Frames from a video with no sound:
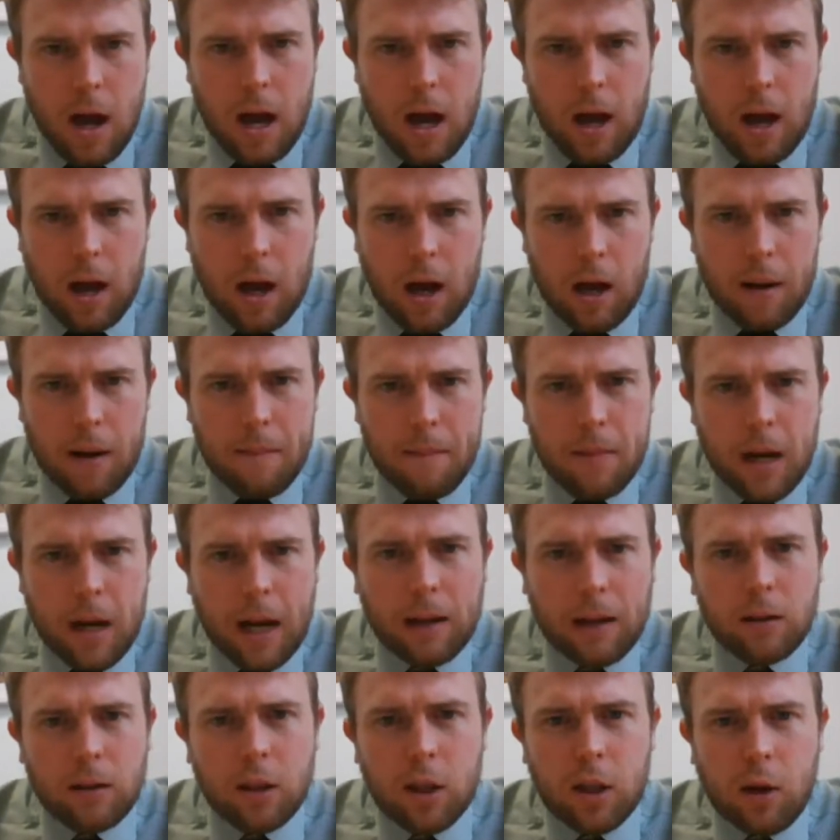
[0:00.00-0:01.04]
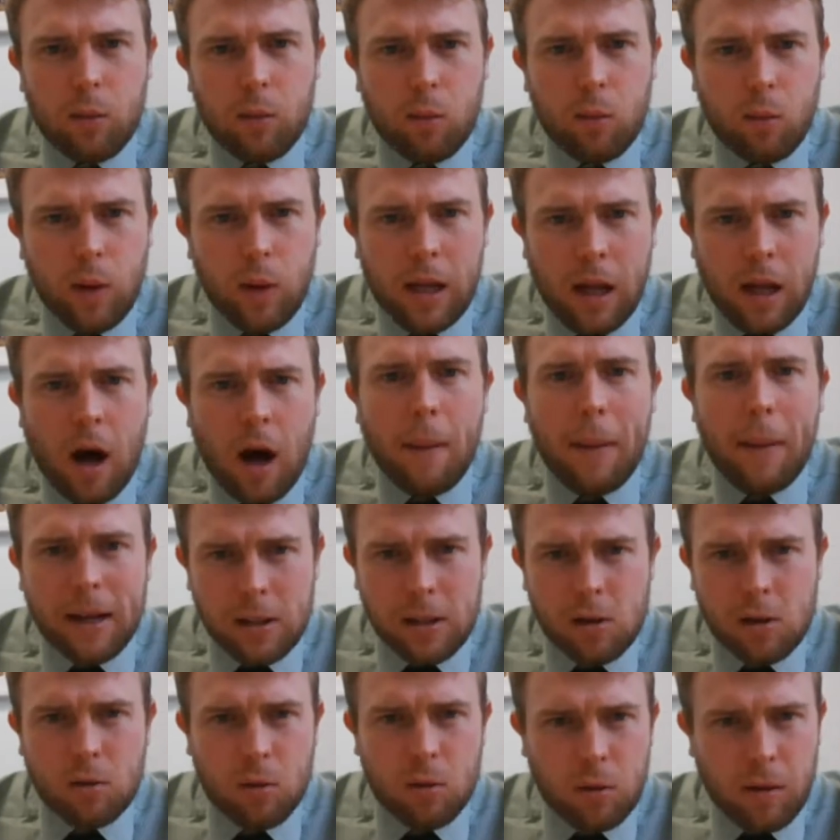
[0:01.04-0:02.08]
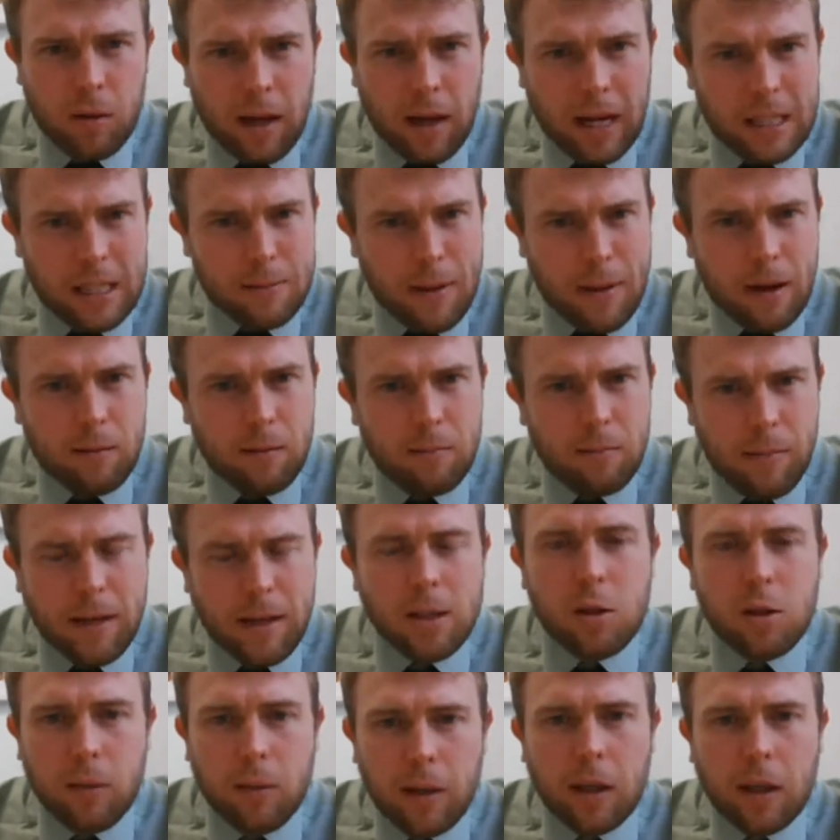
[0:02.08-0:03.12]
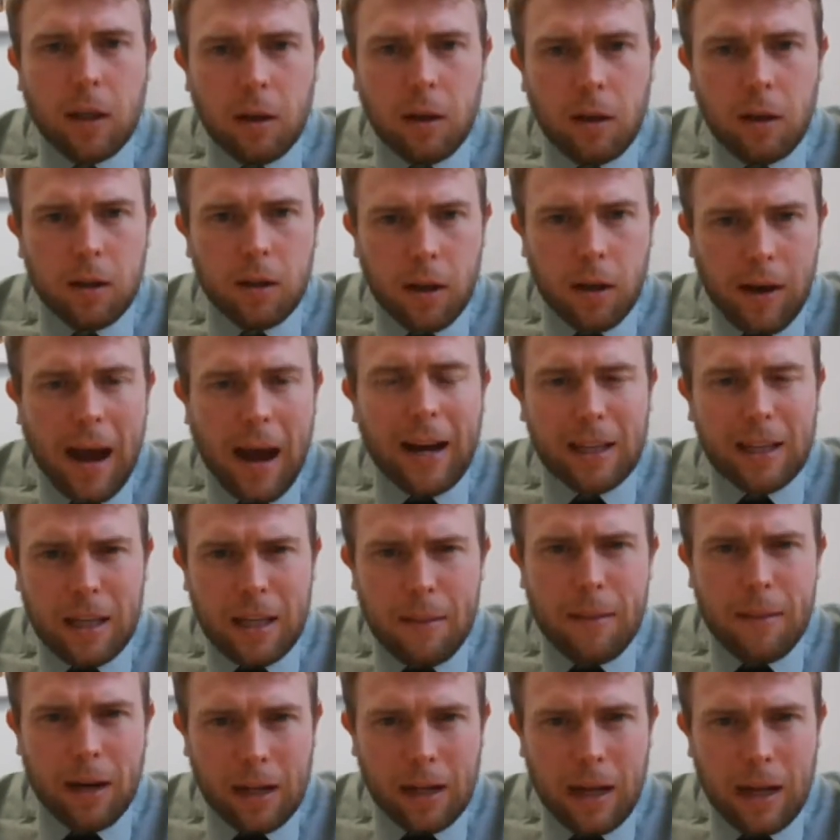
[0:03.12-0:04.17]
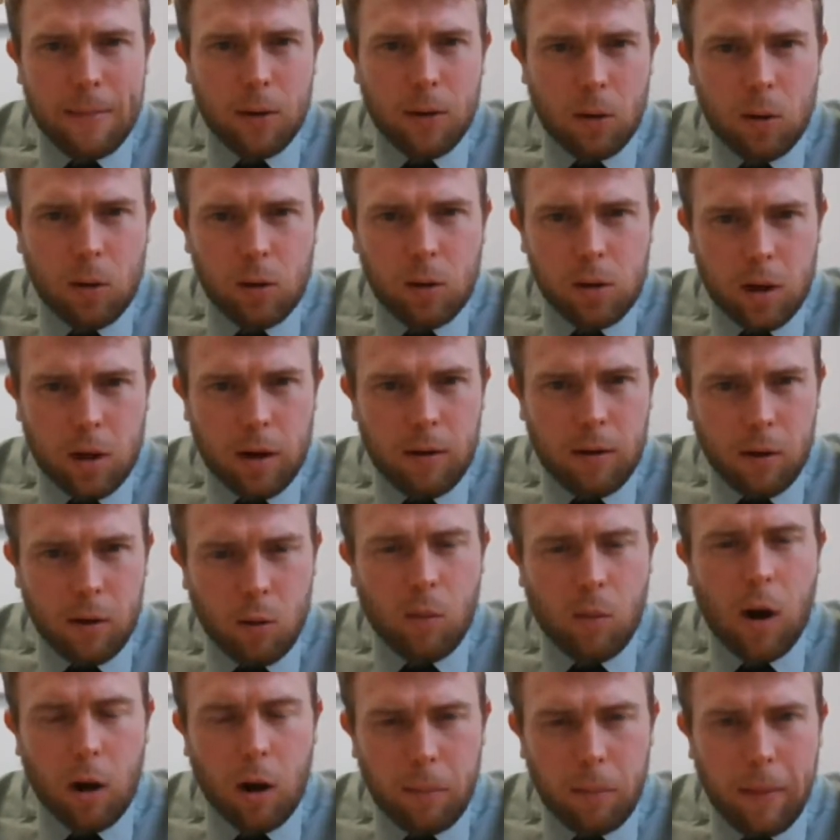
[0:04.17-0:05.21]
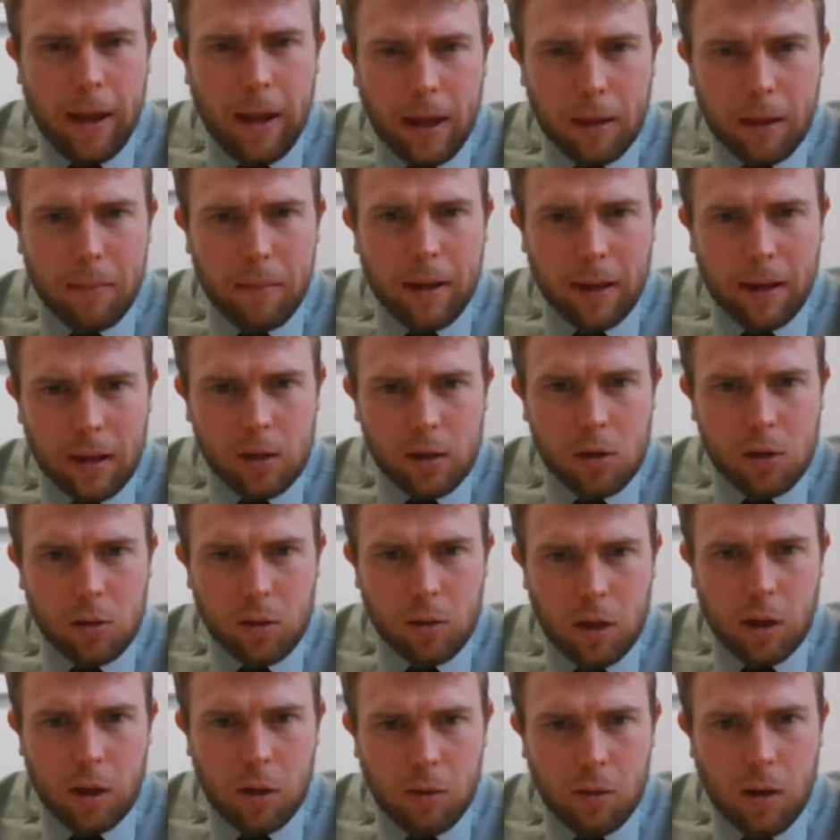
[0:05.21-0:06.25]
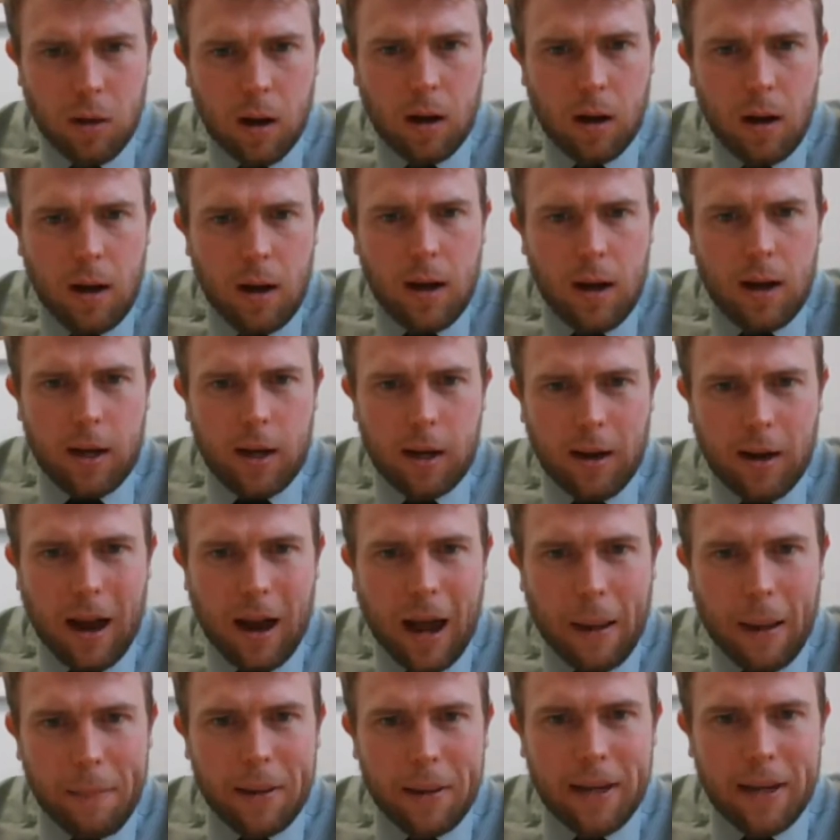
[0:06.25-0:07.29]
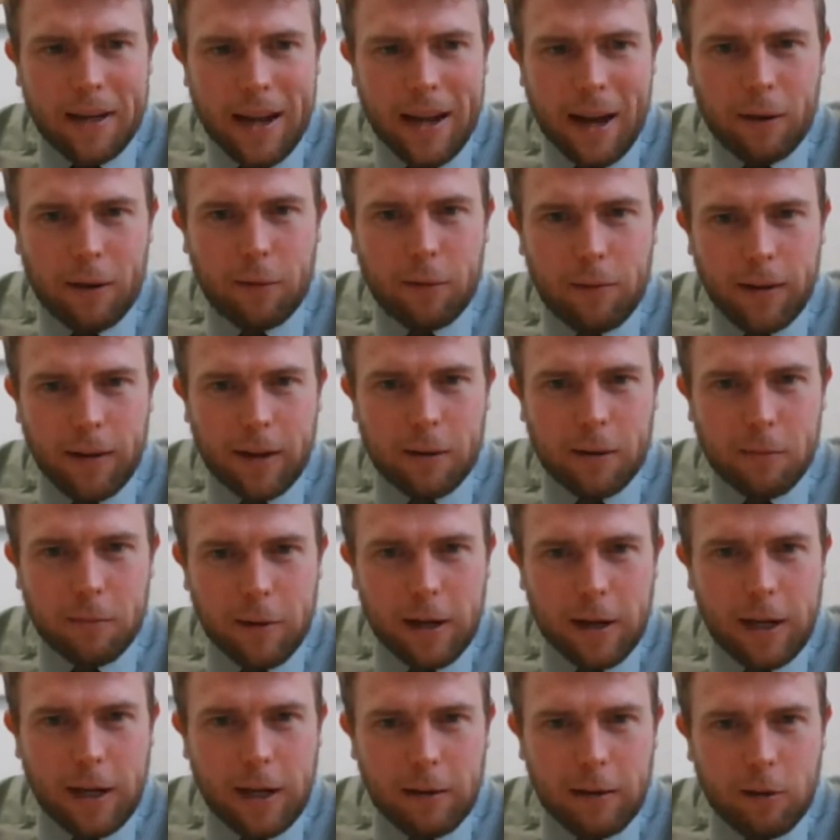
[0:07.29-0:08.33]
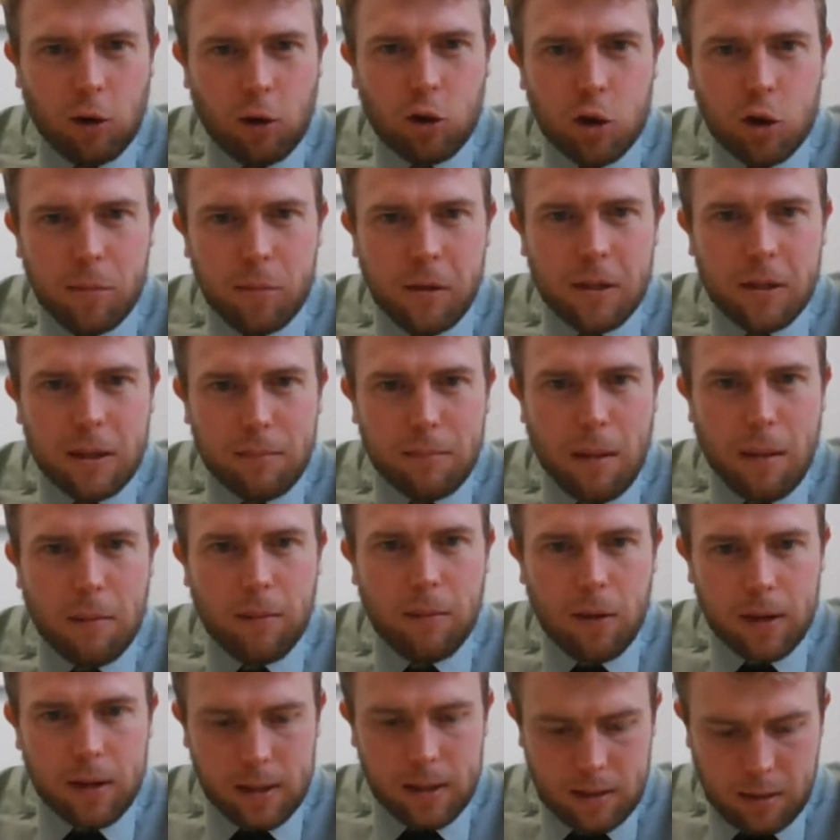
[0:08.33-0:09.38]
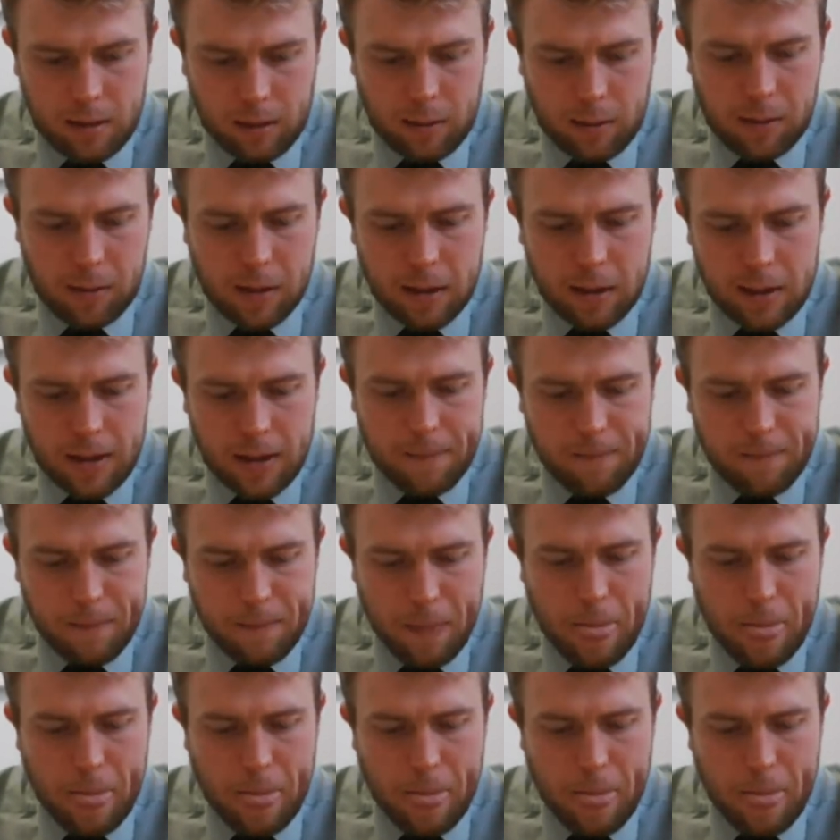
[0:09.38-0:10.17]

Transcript: And, in our pastoral thing, it's about mentoring you, academically, but also your well-being and making sure that you are, happy and healthy and a really contributing member of our community.